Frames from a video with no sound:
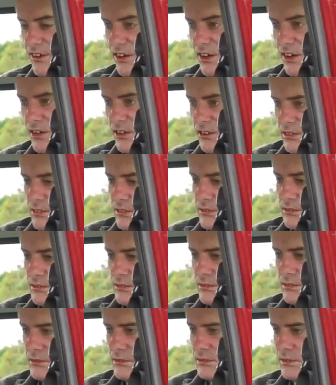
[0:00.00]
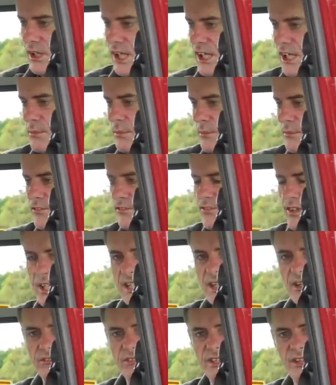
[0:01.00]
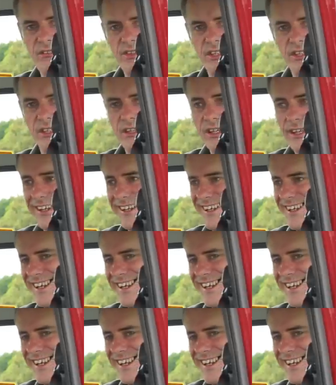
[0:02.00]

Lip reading: here. I could put my feet out and everything.